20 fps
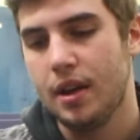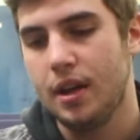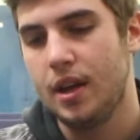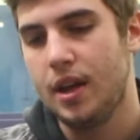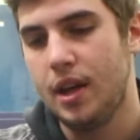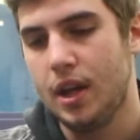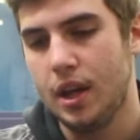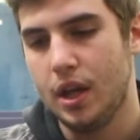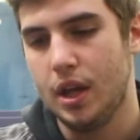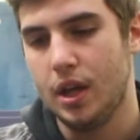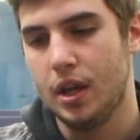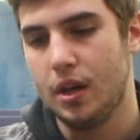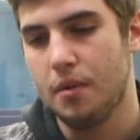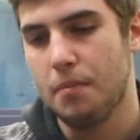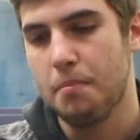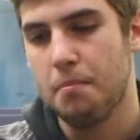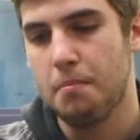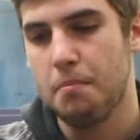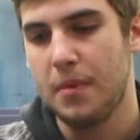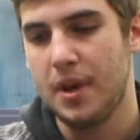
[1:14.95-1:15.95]
He
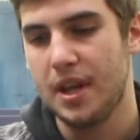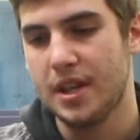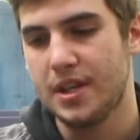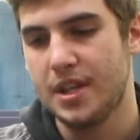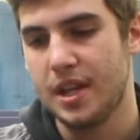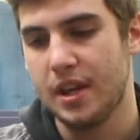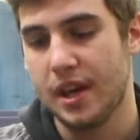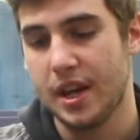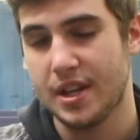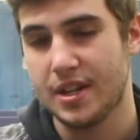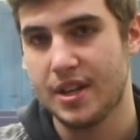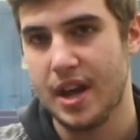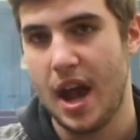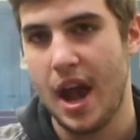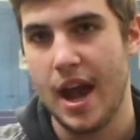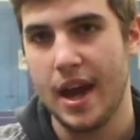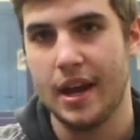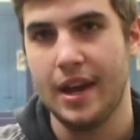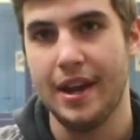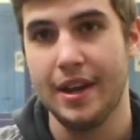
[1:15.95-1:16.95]
means he likes
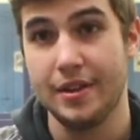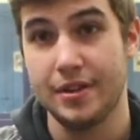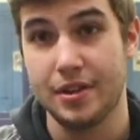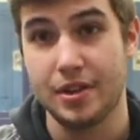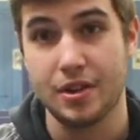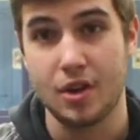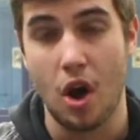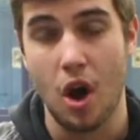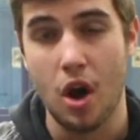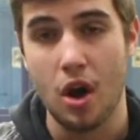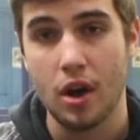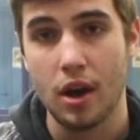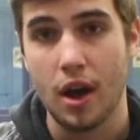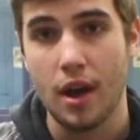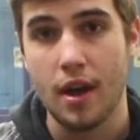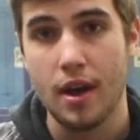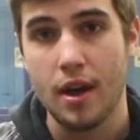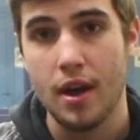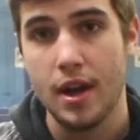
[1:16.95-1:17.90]
egg his song,